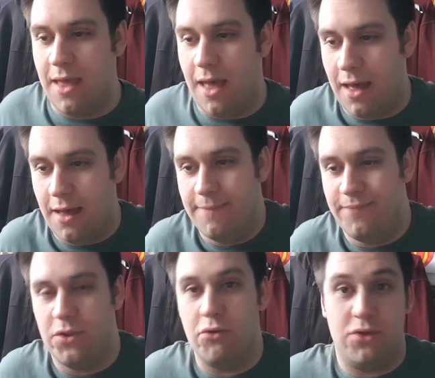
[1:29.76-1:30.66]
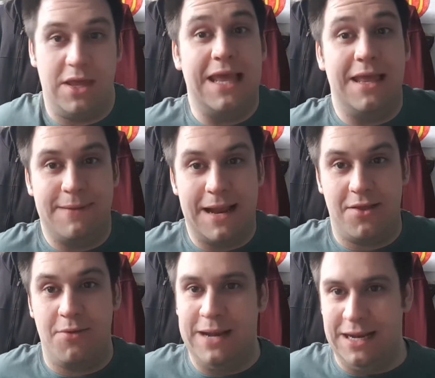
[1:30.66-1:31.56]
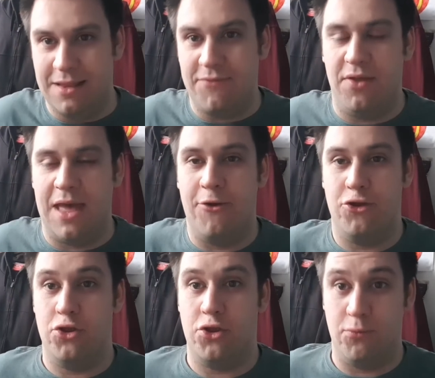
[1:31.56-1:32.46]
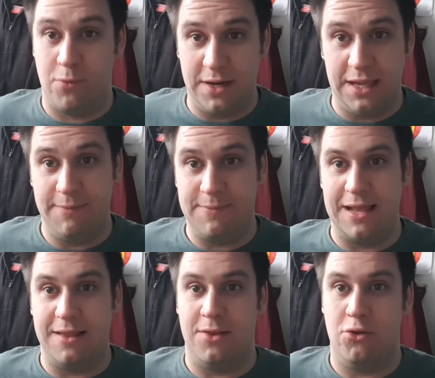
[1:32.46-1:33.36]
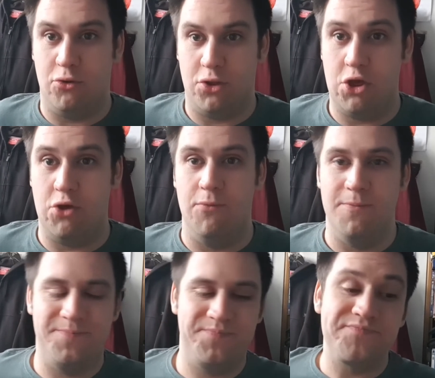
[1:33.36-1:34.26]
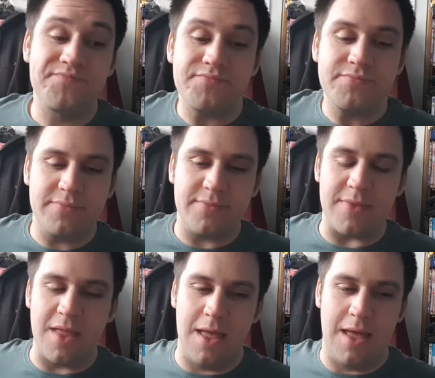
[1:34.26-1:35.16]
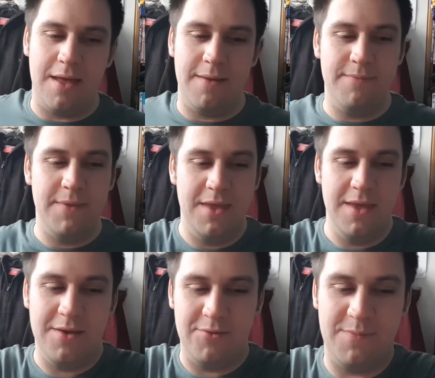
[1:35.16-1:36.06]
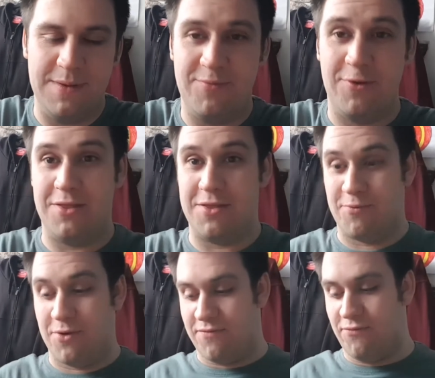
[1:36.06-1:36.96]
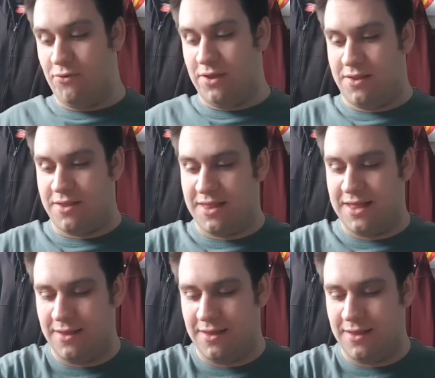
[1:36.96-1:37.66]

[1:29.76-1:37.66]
Note, he plays a completely different character to the one he plays in Doctor Who. Would have been quite a surprise for audiences,